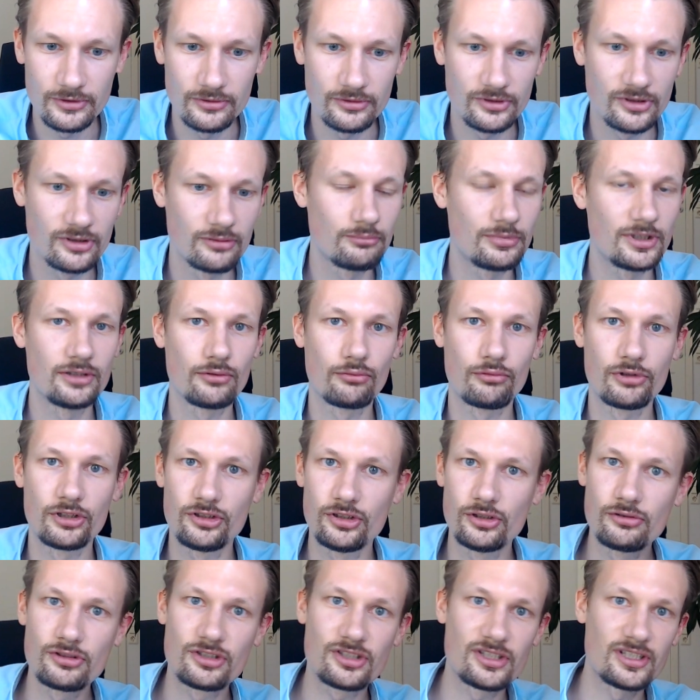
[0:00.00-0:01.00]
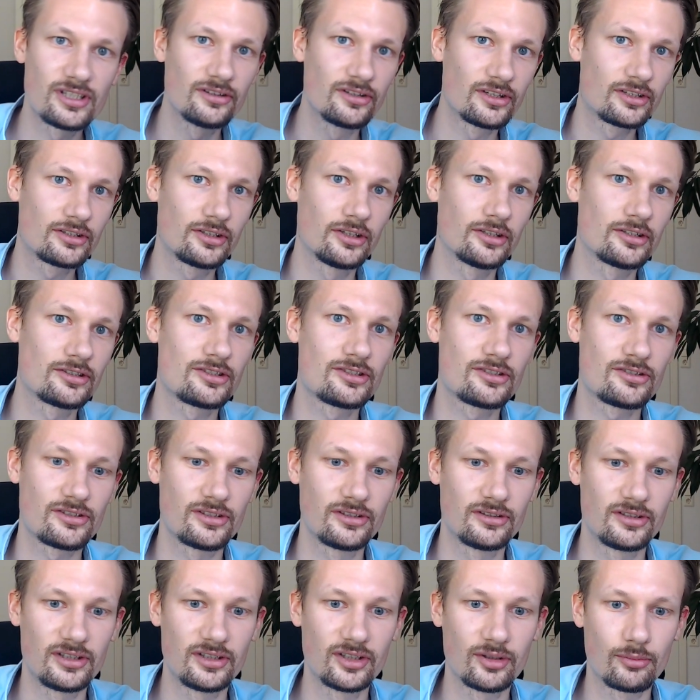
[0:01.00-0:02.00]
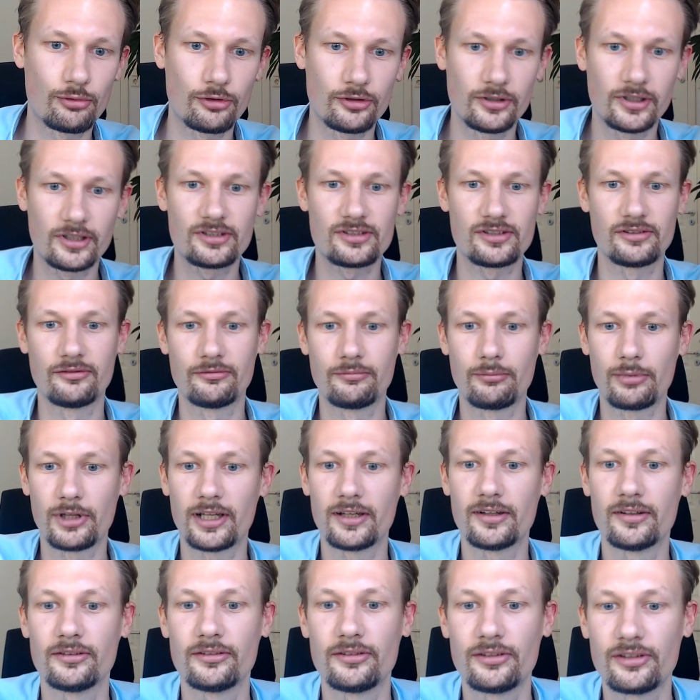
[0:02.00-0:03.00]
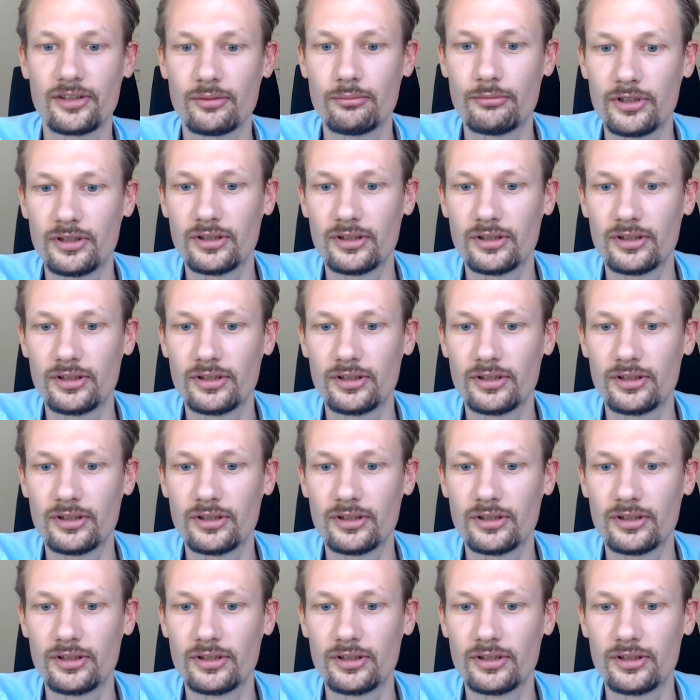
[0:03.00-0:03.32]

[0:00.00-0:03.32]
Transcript: It can be reducing the costs in a production plant. It can